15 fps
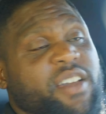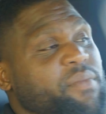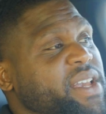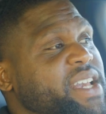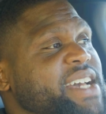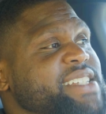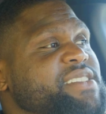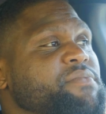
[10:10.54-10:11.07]

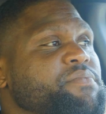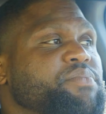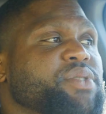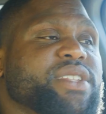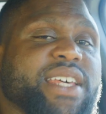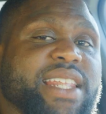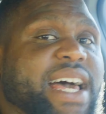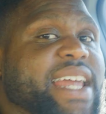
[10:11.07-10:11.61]
because I'm
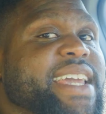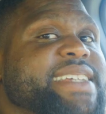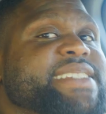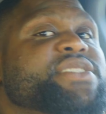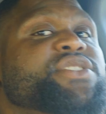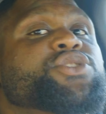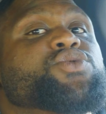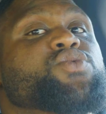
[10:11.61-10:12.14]
putting a lot of
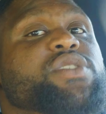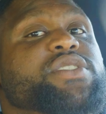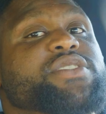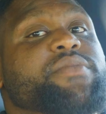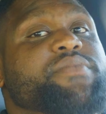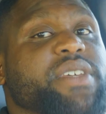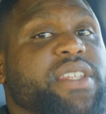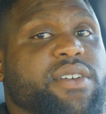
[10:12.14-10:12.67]
energy towards
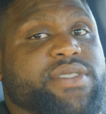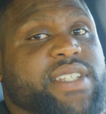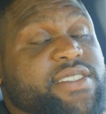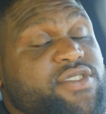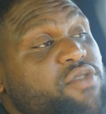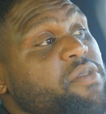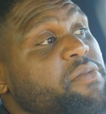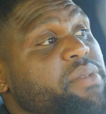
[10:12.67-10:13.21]
something else that's
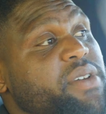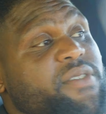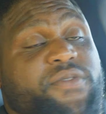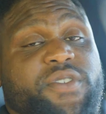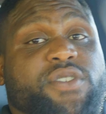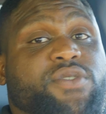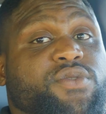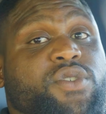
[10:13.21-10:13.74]
going to be
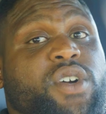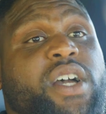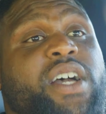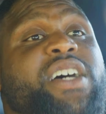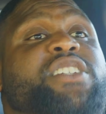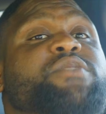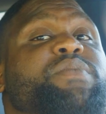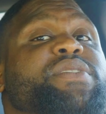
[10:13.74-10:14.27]
beneficial,
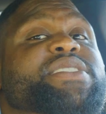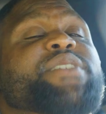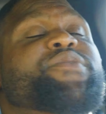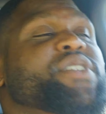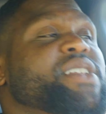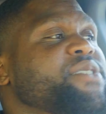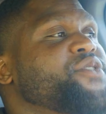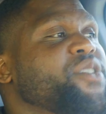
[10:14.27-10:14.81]

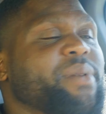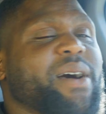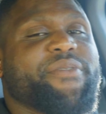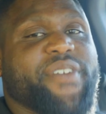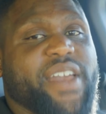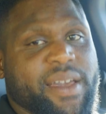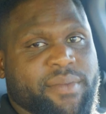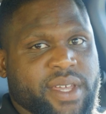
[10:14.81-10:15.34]
specifically for my
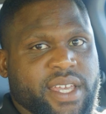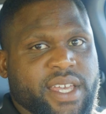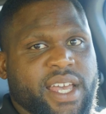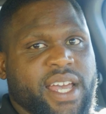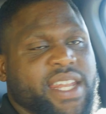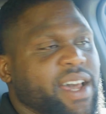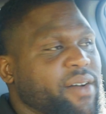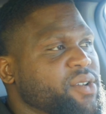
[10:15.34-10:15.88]
family.
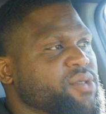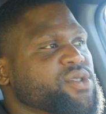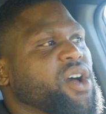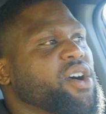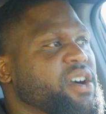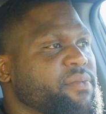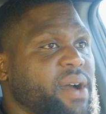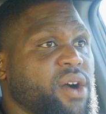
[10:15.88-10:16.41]
Now, I don't
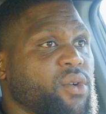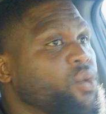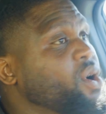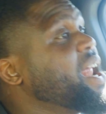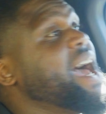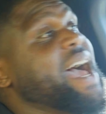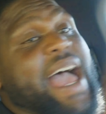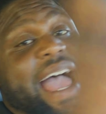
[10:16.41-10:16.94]
talk about what
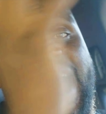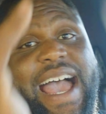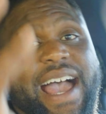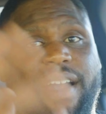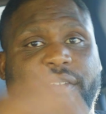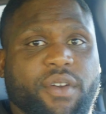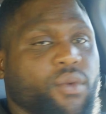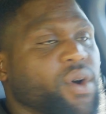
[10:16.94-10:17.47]
I
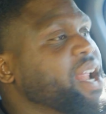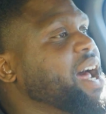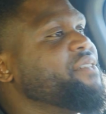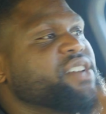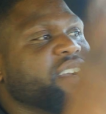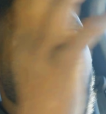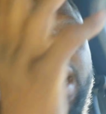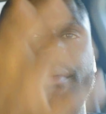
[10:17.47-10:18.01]
have and what I've
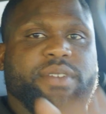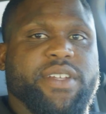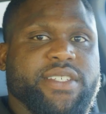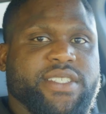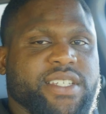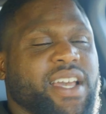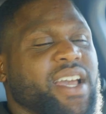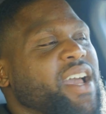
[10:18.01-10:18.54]

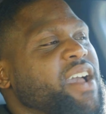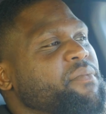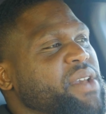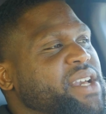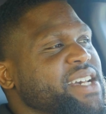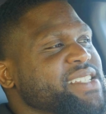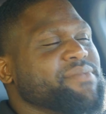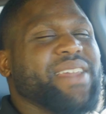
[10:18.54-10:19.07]
accomplished
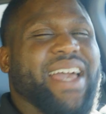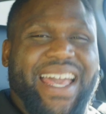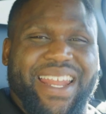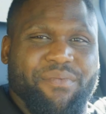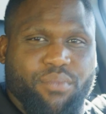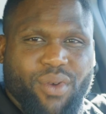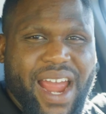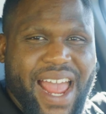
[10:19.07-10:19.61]
because I'm not here to
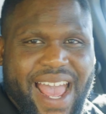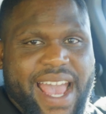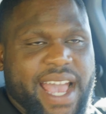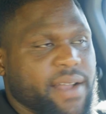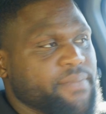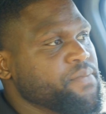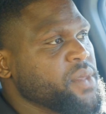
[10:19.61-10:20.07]
brag.